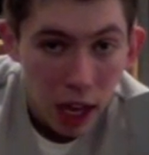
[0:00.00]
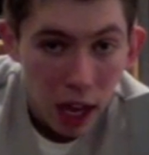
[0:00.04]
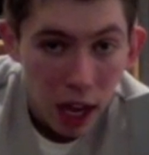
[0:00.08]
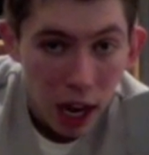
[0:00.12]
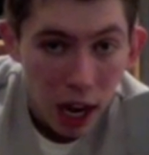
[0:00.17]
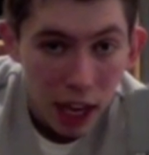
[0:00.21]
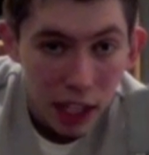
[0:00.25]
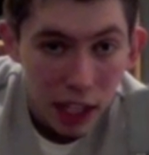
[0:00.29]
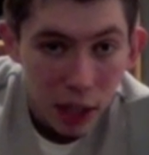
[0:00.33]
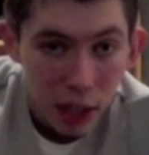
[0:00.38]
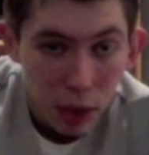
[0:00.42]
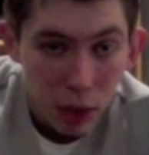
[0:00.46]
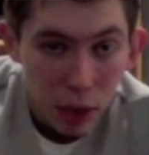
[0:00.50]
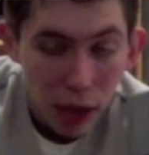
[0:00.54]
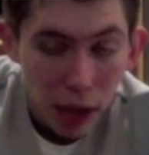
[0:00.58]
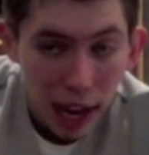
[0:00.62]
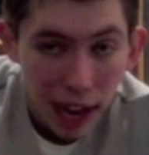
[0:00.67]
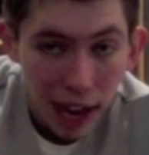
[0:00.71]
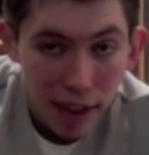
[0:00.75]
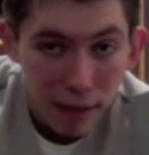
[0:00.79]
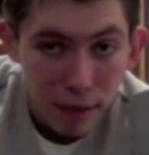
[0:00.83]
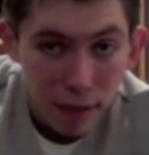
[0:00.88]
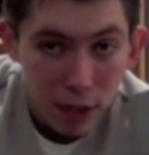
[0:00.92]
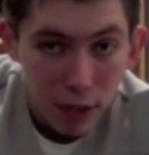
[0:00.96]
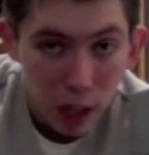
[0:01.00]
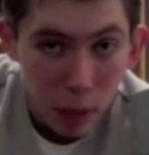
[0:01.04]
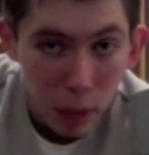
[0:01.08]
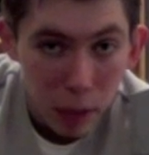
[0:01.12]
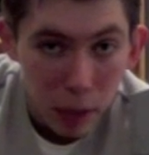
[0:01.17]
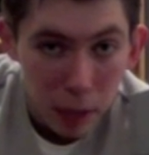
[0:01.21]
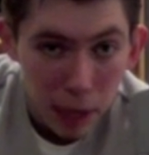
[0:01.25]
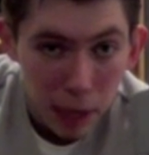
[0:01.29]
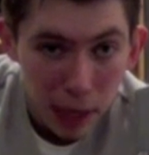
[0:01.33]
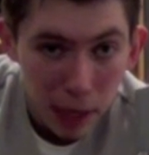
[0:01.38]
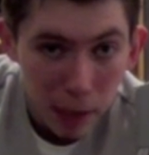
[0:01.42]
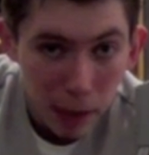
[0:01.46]
I do have Super
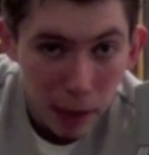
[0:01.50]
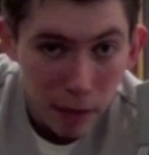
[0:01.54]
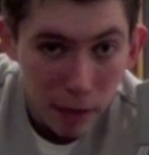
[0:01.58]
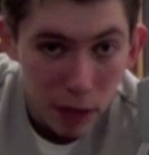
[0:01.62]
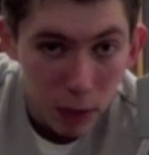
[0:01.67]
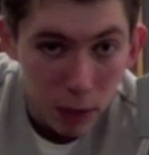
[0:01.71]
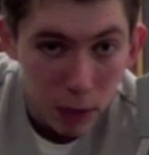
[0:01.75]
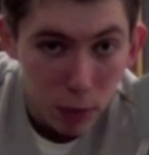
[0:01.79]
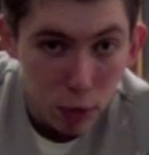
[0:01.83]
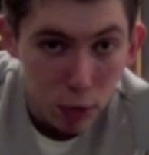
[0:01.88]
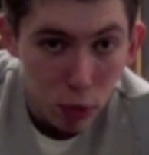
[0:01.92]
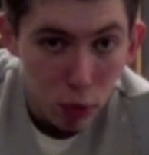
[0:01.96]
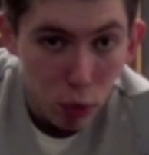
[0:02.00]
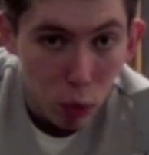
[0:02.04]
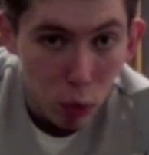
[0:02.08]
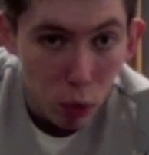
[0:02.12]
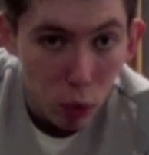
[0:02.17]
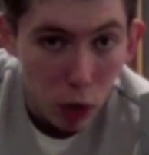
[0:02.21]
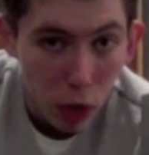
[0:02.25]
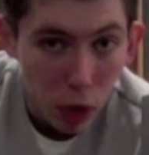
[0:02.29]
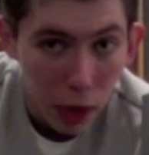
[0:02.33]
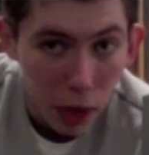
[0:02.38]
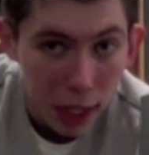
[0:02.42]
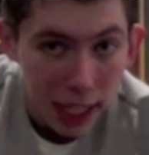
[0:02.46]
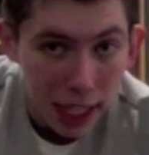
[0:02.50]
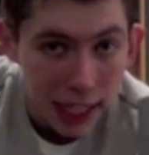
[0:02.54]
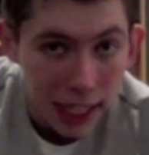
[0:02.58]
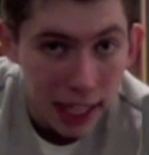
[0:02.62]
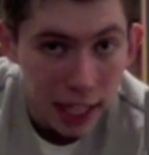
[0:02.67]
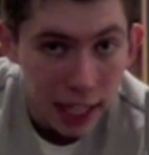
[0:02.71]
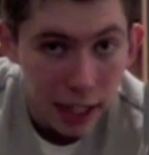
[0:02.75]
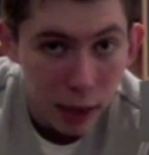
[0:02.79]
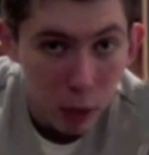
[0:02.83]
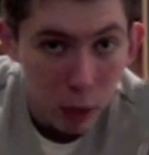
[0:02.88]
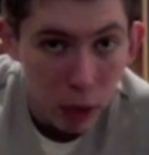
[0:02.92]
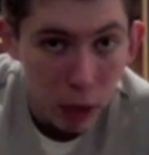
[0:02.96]
Smash Bros. Brawl on the
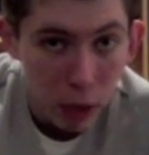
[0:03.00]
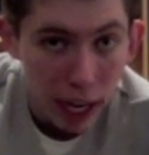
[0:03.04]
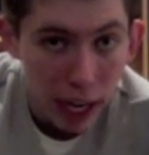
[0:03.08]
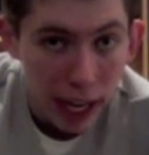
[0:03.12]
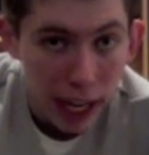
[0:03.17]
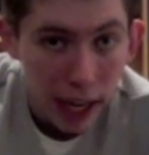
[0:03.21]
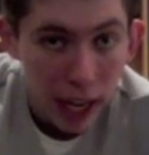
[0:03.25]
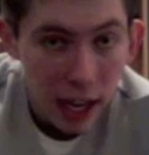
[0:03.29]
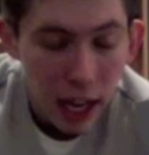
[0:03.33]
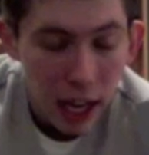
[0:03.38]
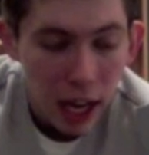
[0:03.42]
Nintendo Wii.